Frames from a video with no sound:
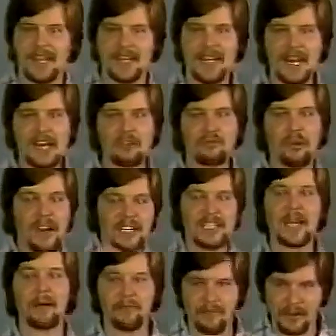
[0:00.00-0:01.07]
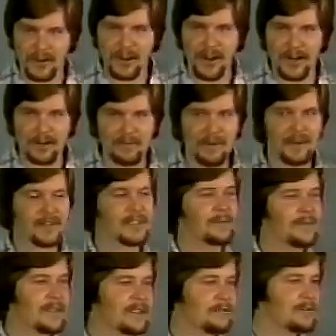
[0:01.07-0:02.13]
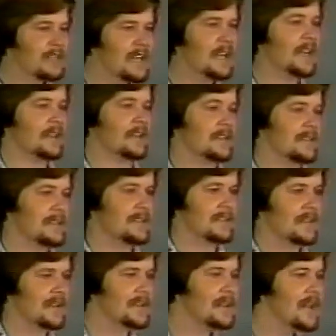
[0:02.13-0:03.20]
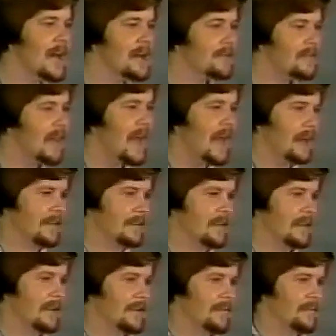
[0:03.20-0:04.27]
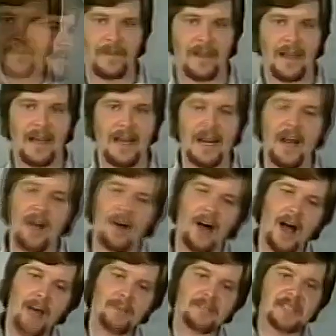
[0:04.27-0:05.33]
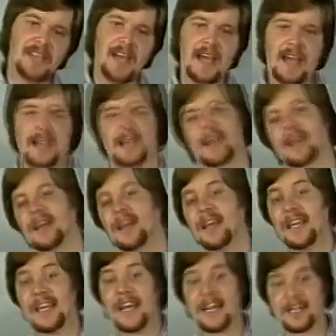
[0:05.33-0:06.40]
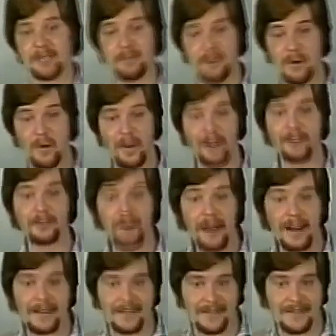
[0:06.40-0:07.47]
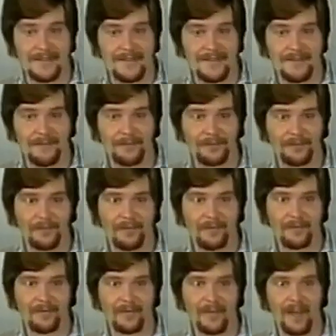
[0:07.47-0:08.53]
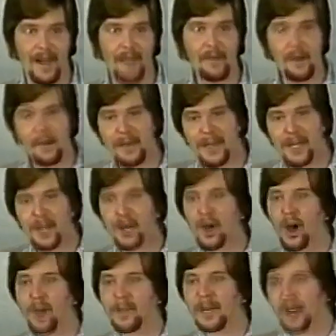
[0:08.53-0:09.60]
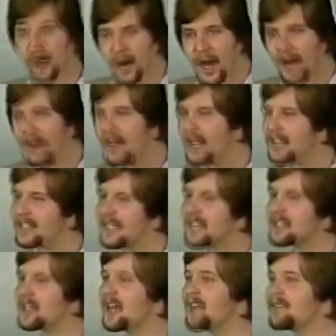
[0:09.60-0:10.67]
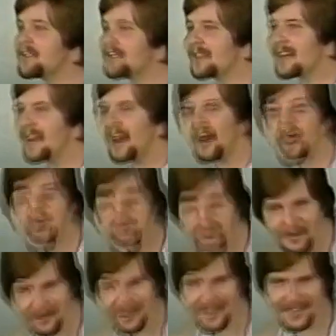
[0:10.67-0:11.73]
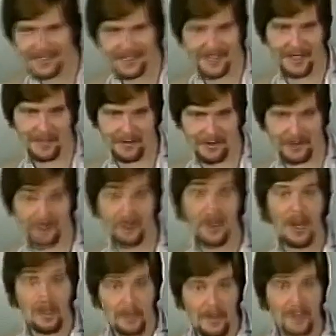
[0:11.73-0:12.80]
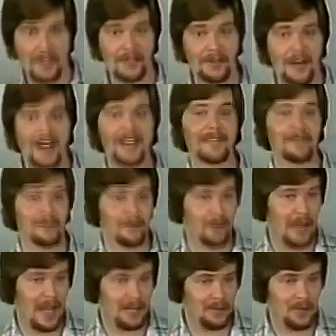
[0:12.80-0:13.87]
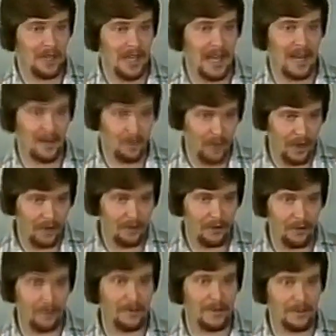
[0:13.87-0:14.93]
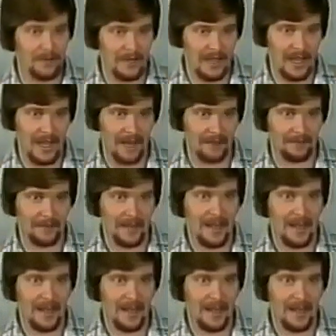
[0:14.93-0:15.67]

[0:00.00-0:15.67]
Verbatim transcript: And getting dressed up for God appears to me as ridiculous in the light of that. Now, I'm saying, yes, be well dressed. I'm not making a comment on our, because that's a loving thing in our human relationships, to be as attractive as we can and well-groomed as we can.